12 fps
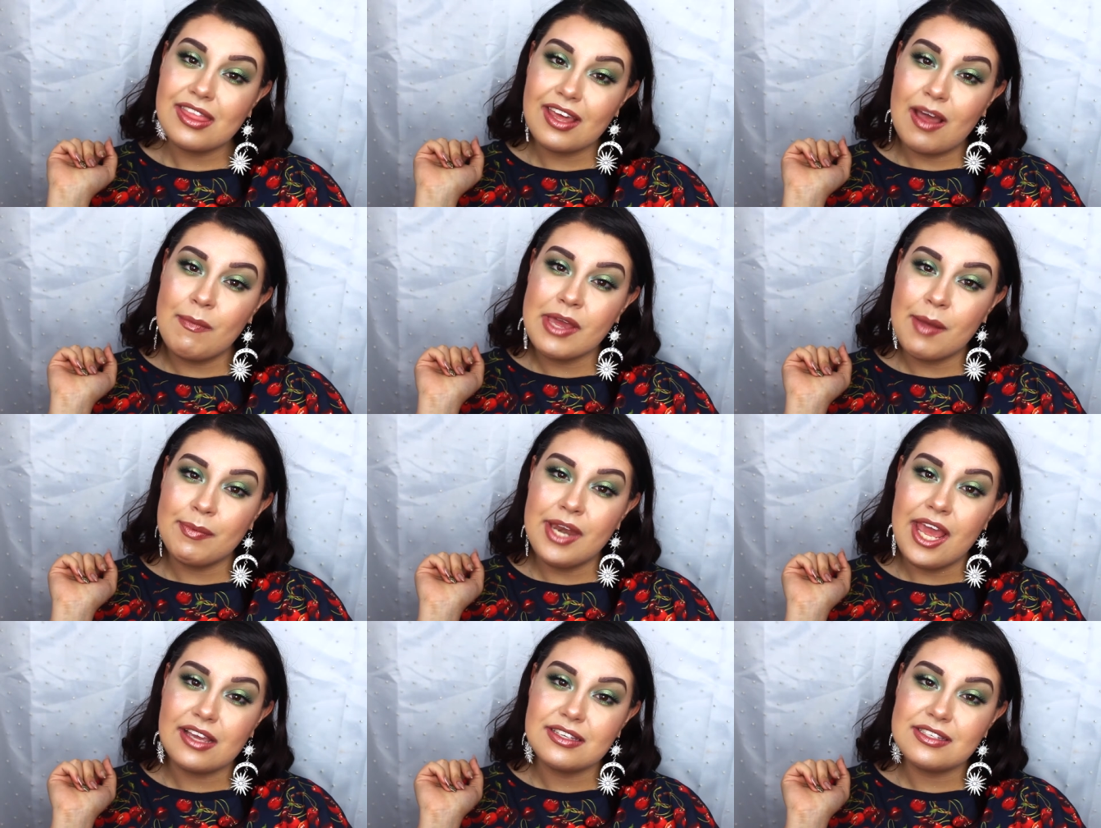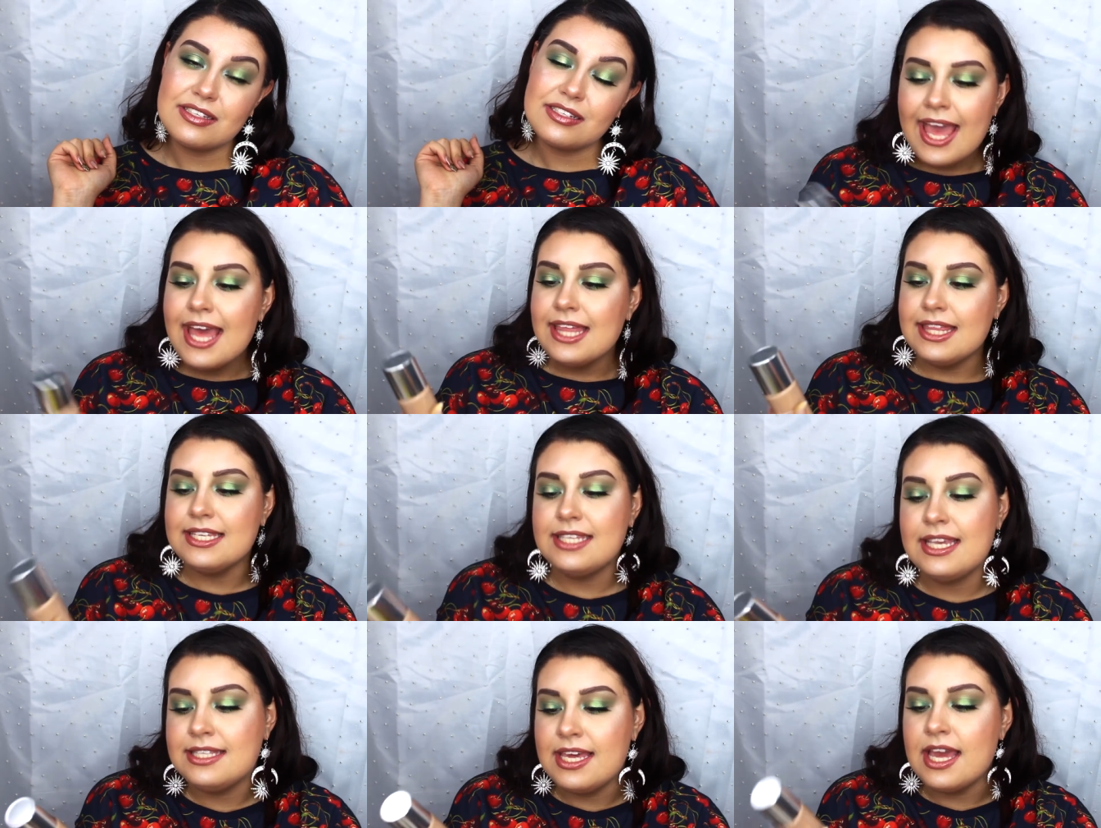they're coming up next. This
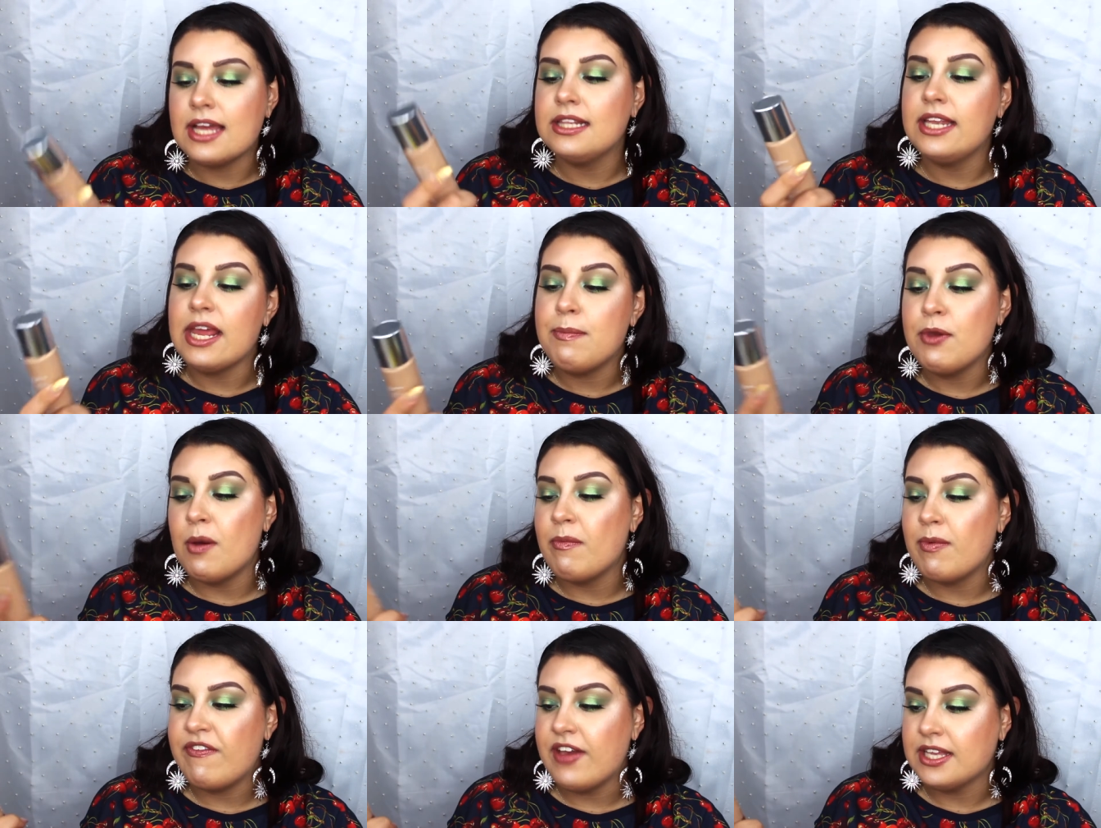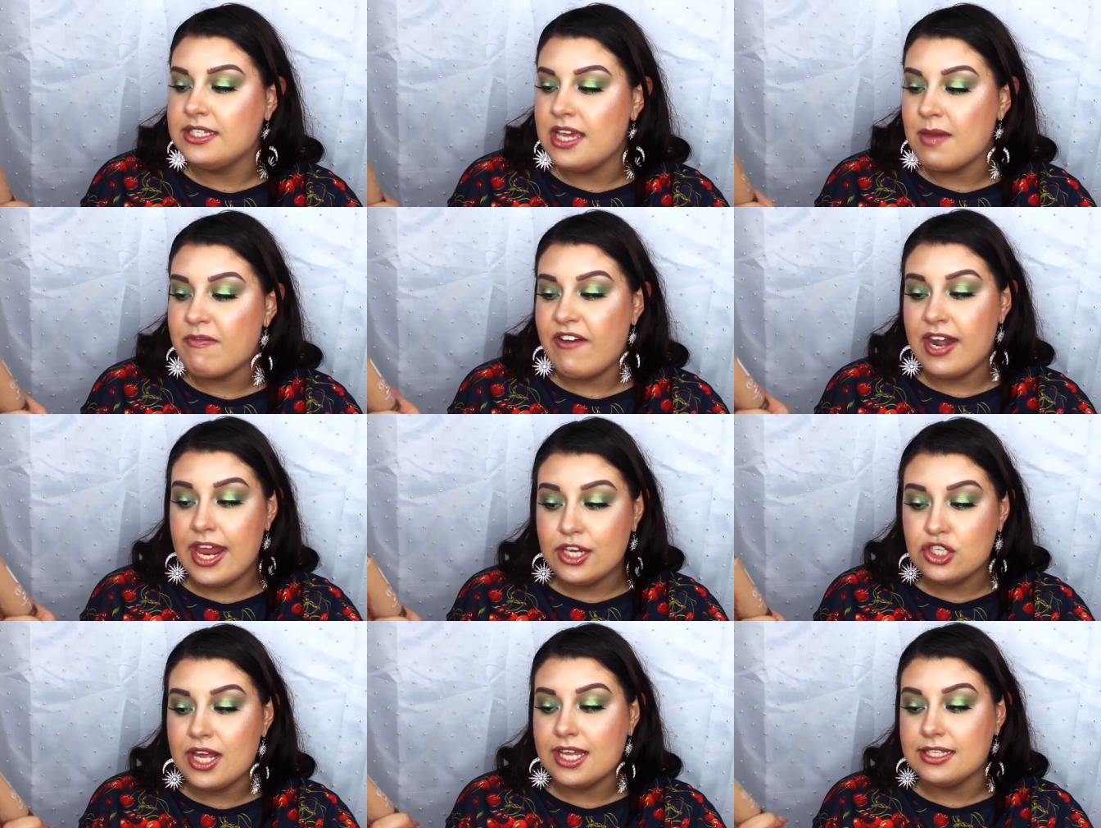is the Clinique Beyond Perfecting
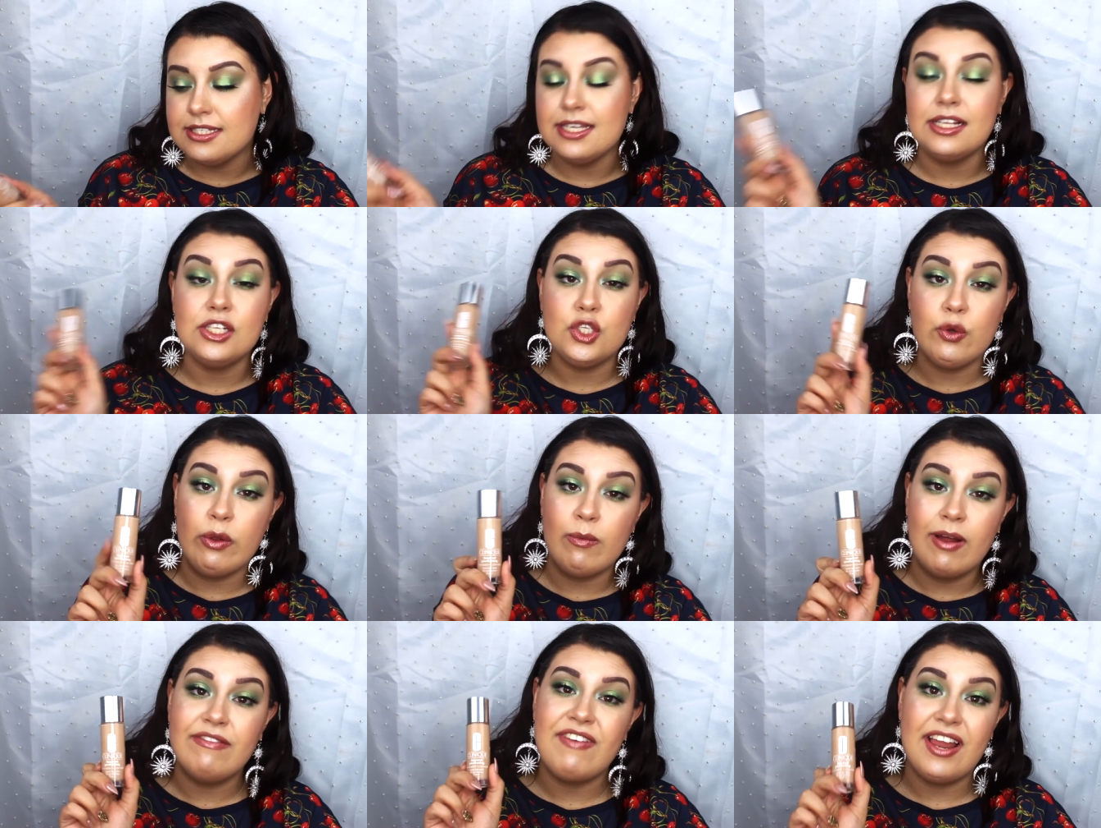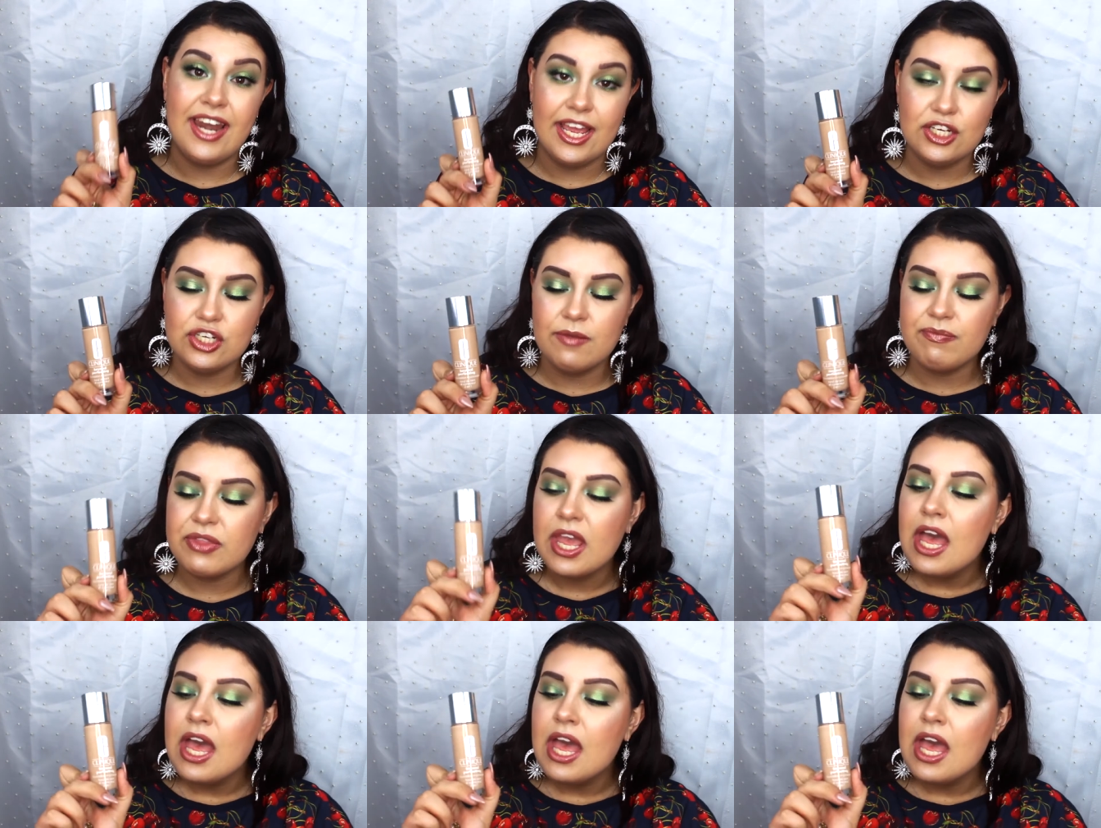Foundation and Concealer 2-in-1 Foundation.